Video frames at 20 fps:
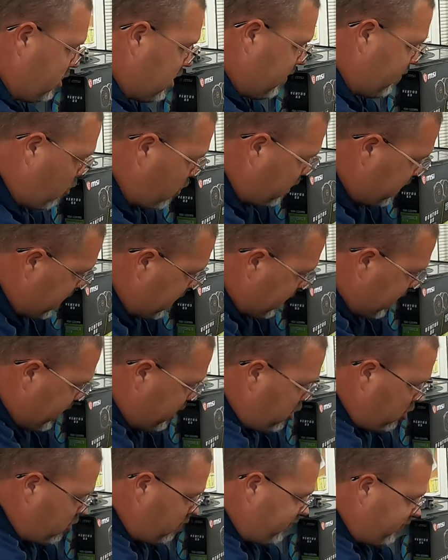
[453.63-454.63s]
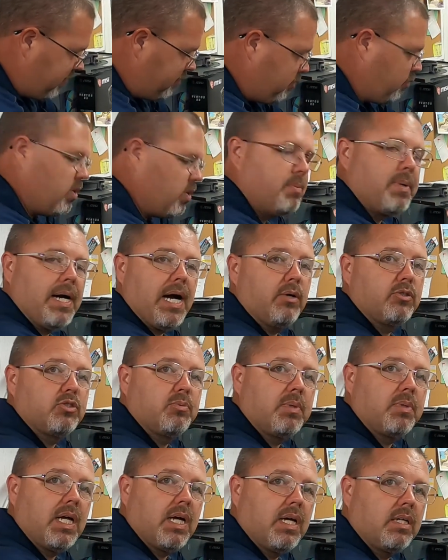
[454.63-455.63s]
I've already got an 850 watt power
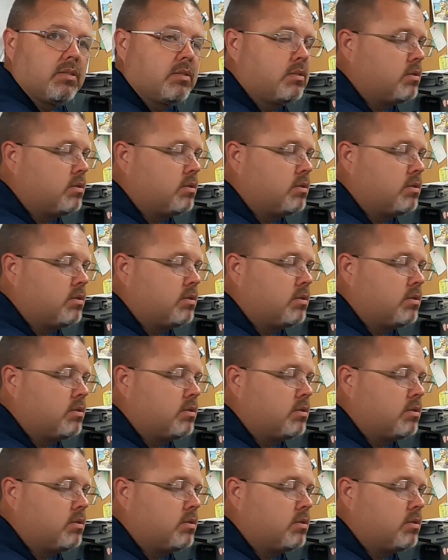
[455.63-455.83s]
supply.